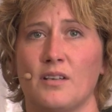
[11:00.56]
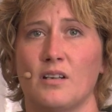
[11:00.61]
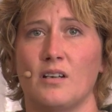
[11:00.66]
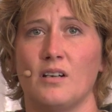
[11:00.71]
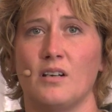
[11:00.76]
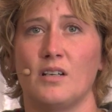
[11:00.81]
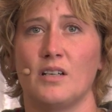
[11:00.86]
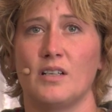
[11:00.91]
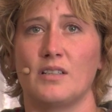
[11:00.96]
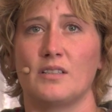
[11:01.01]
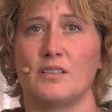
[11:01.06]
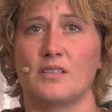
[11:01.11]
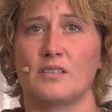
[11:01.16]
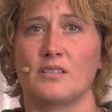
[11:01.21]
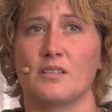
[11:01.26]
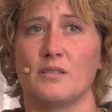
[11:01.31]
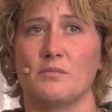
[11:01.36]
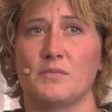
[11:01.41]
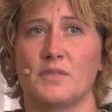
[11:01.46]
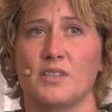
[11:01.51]
that God is
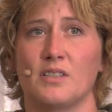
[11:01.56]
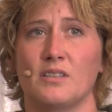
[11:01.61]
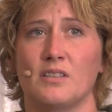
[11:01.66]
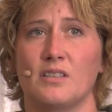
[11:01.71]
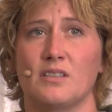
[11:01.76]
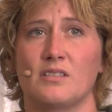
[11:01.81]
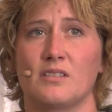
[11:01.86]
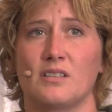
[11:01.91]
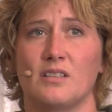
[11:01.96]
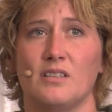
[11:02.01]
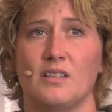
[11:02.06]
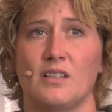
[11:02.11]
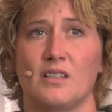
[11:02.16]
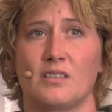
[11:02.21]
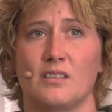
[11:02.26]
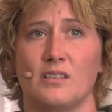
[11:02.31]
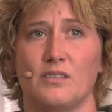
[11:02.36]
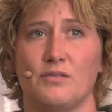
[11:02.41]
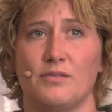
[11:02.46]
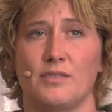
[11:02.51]
something
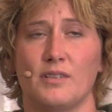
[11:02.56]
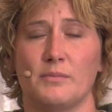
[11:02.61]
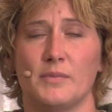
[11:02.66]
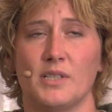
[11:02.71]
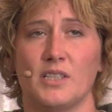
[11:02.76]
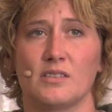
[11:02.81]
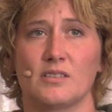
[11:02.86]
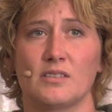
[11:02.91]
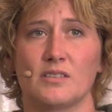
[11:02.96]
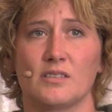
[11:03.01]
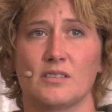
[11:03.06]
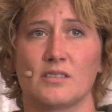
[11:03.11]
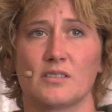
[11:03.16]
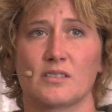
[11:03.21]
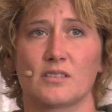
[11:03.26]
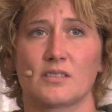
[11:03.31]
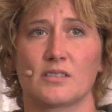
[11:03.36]
disconnected from us.